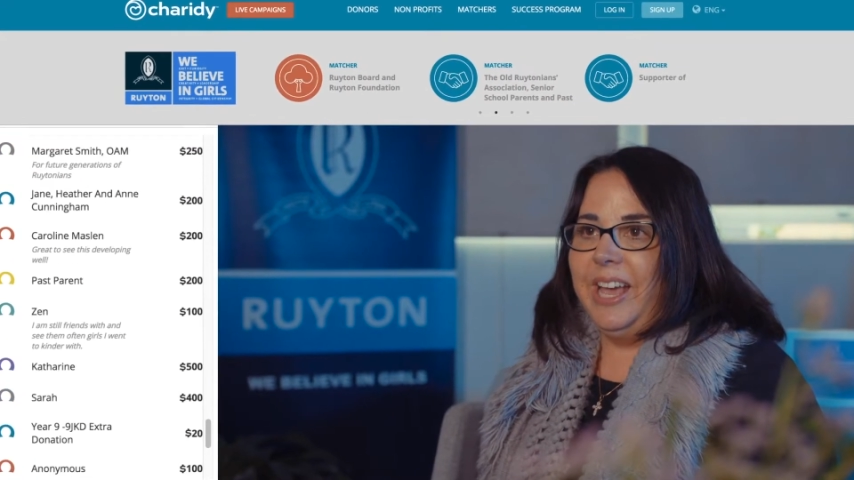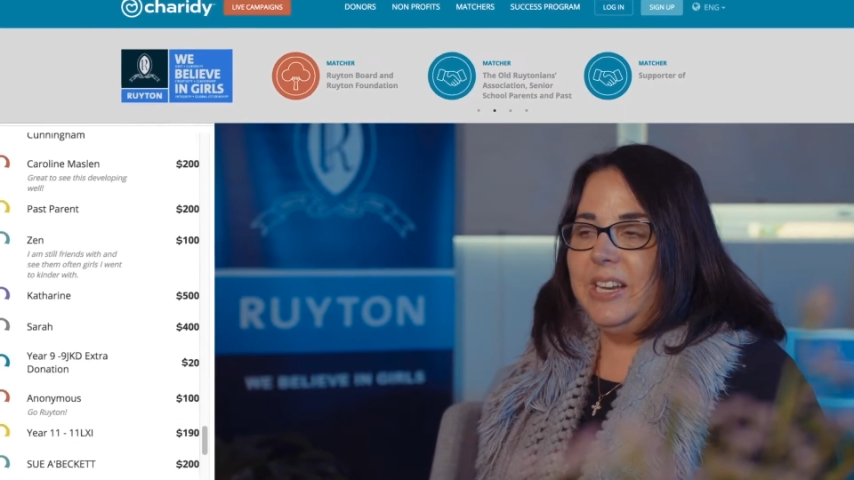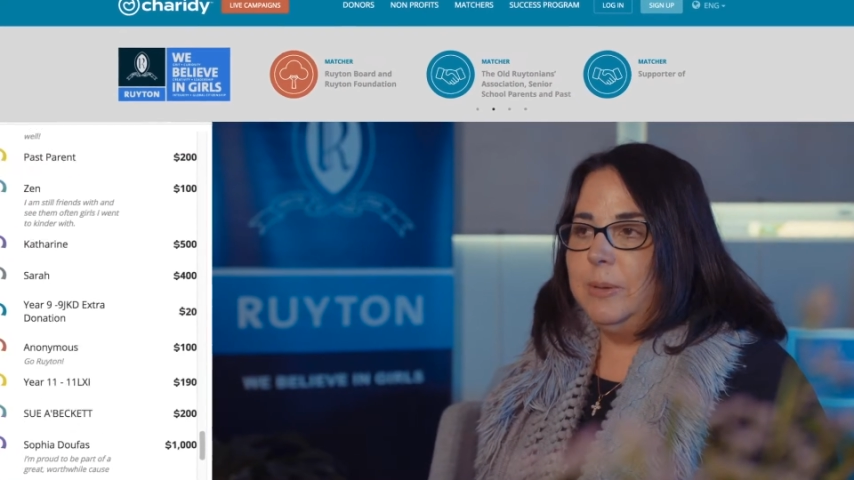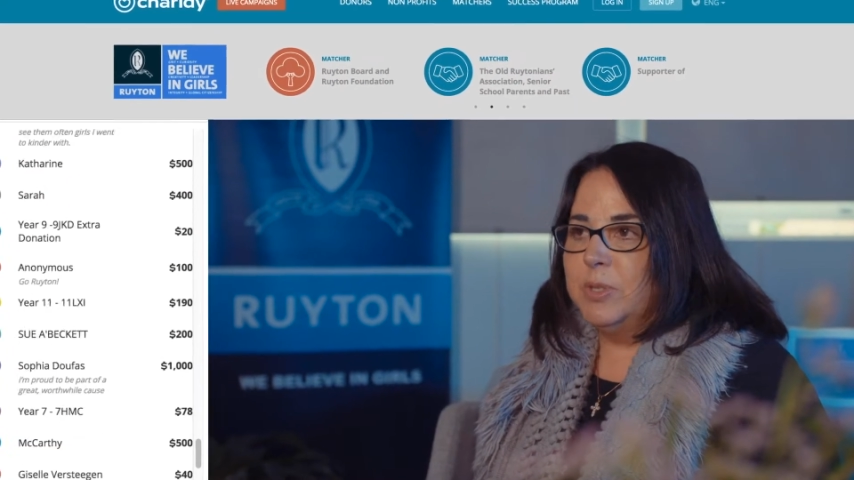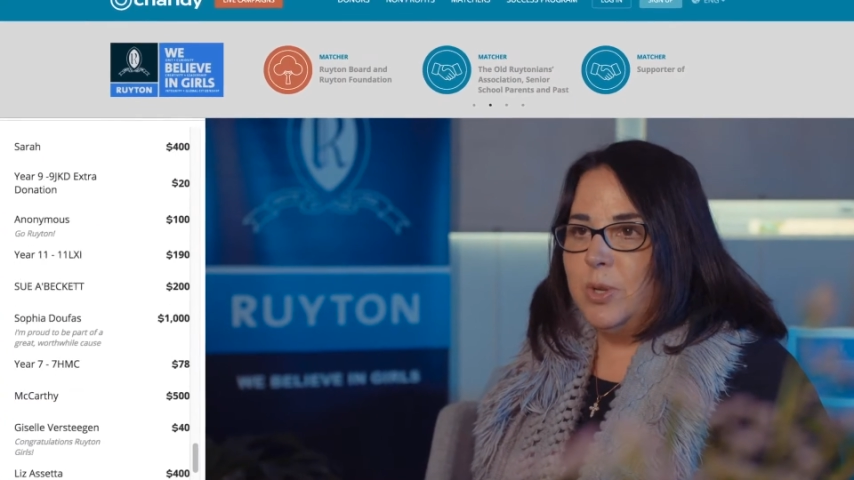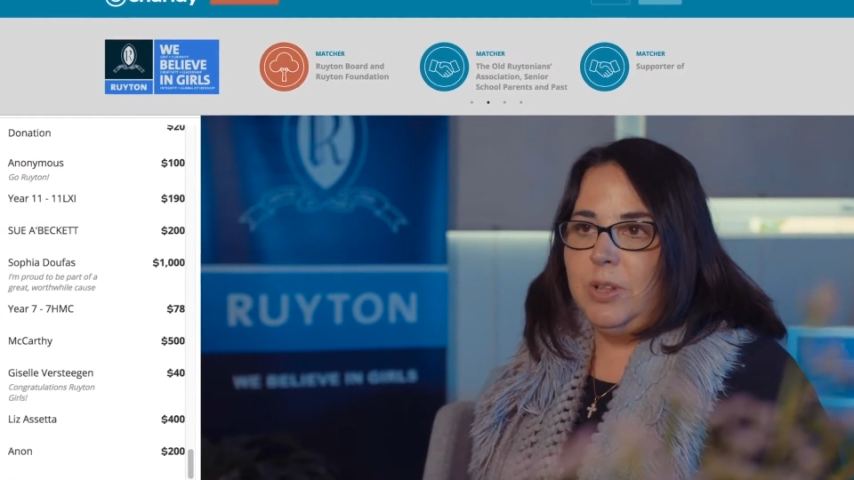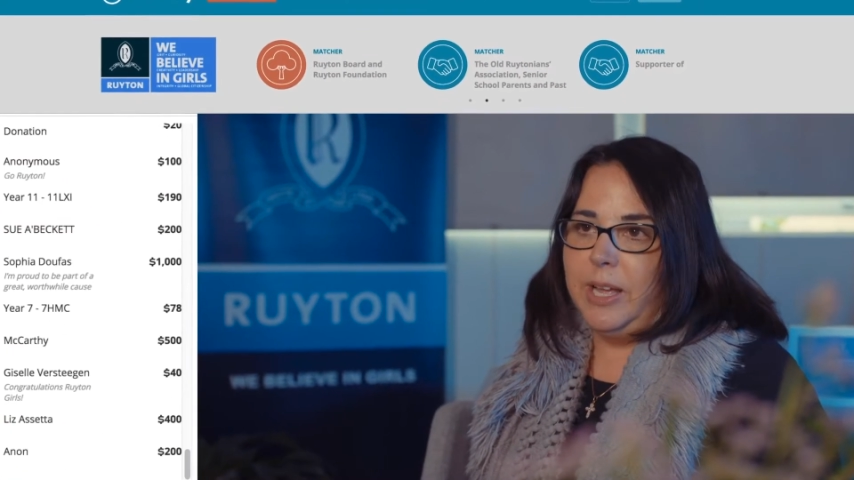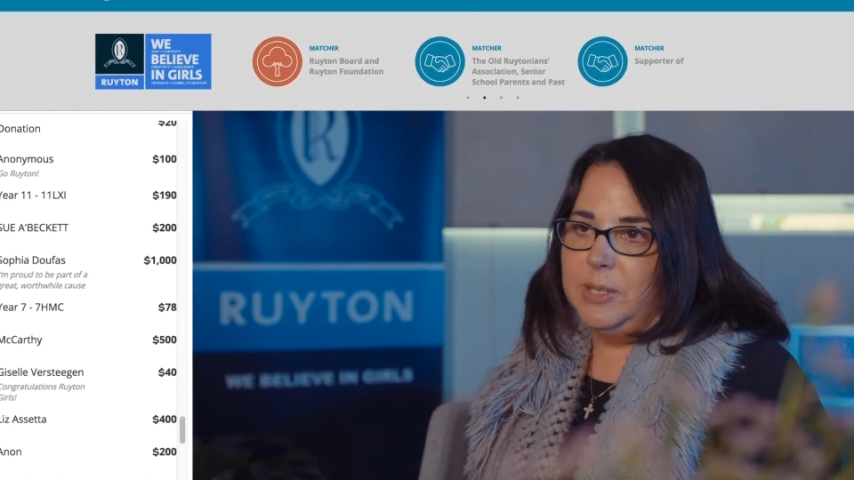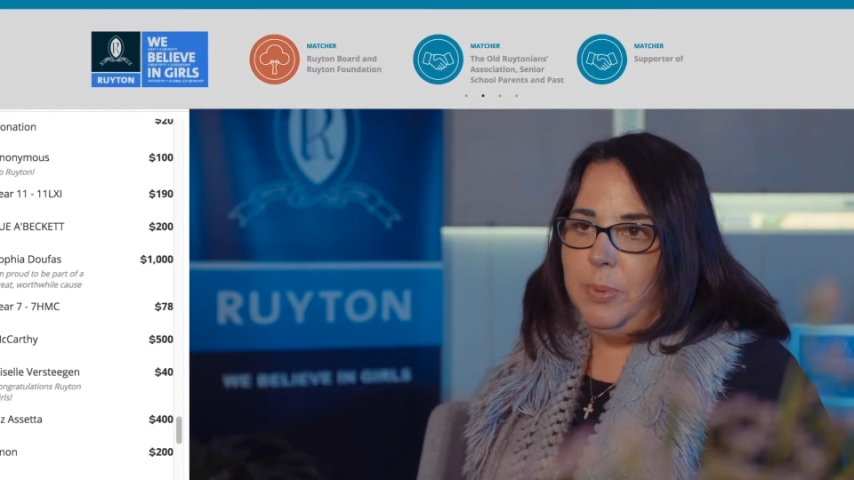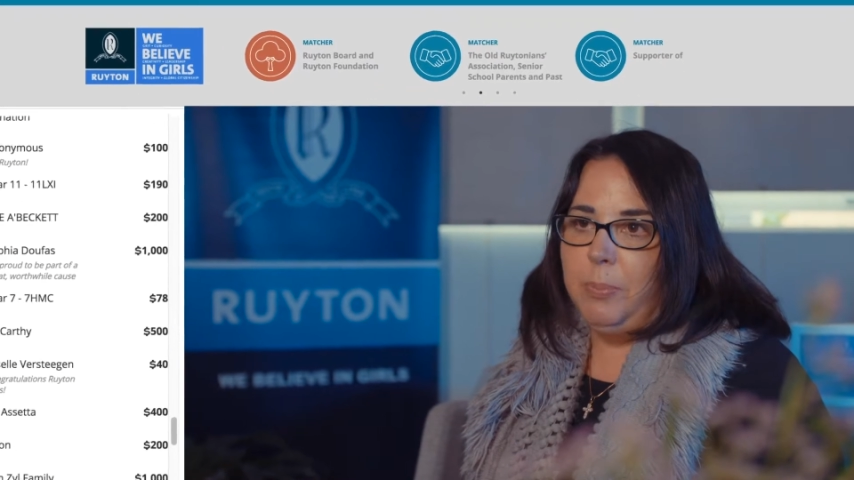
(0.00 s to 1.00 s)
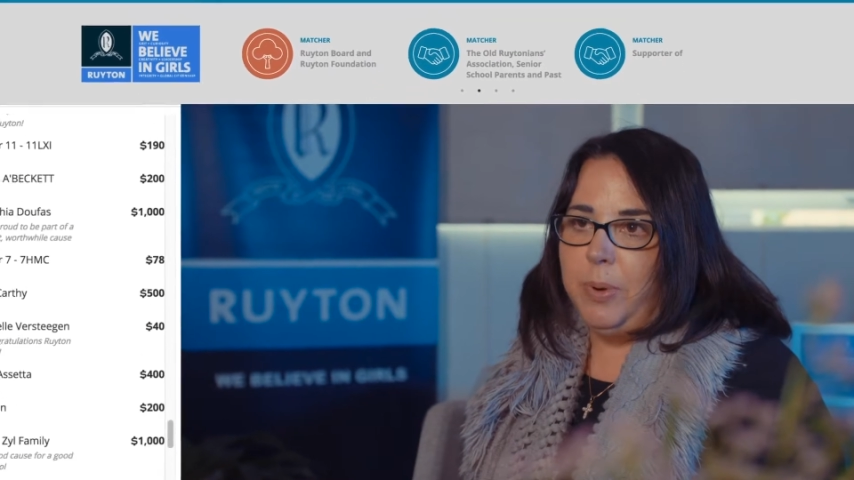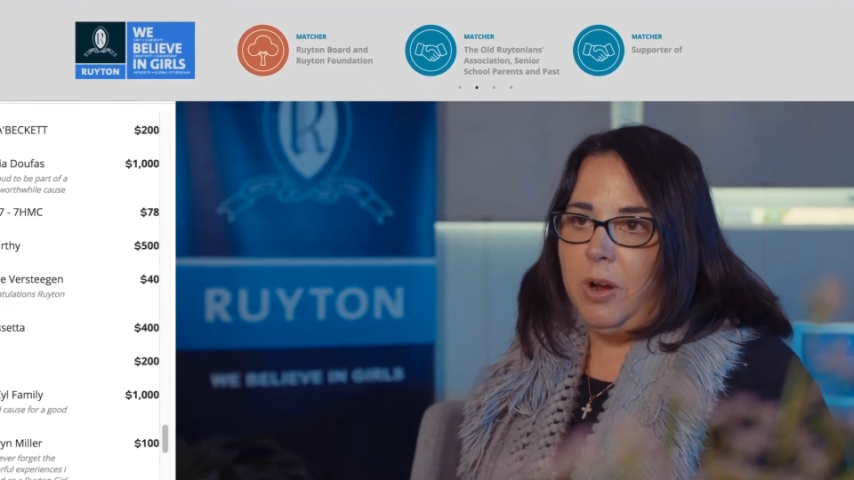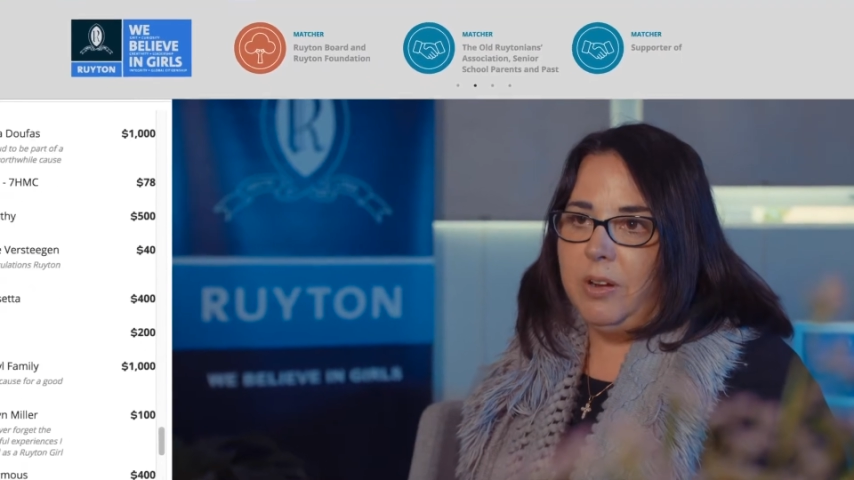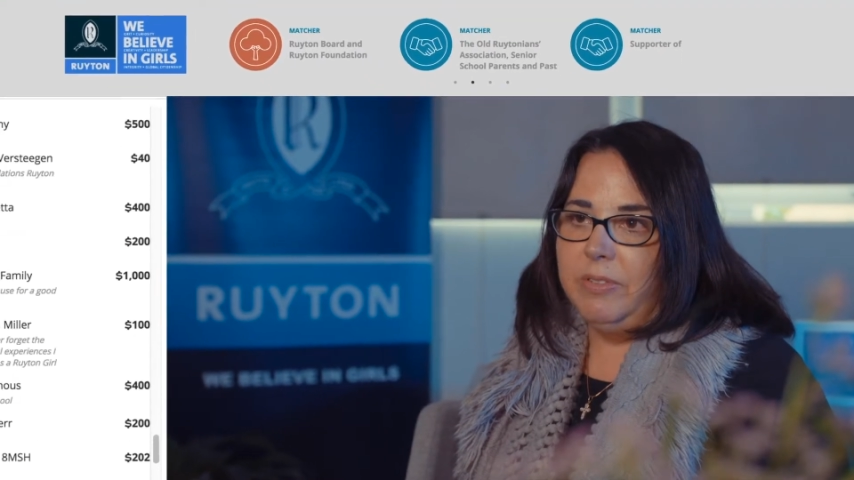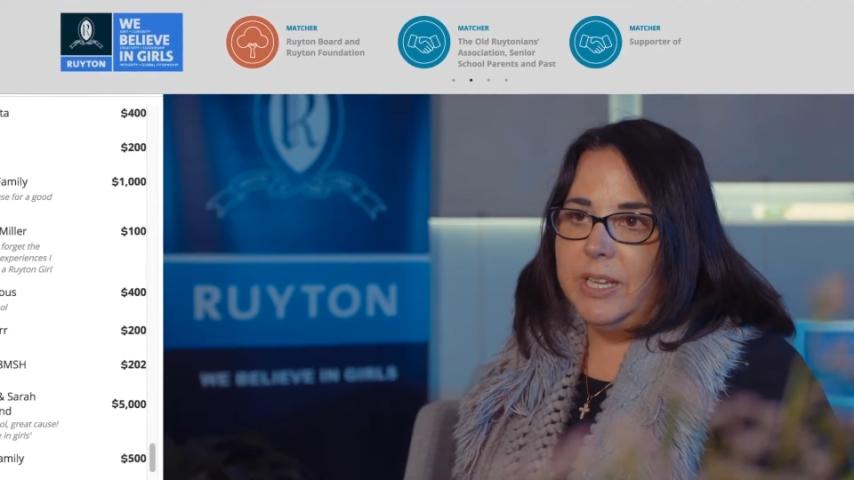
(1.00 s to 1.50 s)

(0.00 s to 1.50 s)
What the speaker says: and I'm so glad to be a part of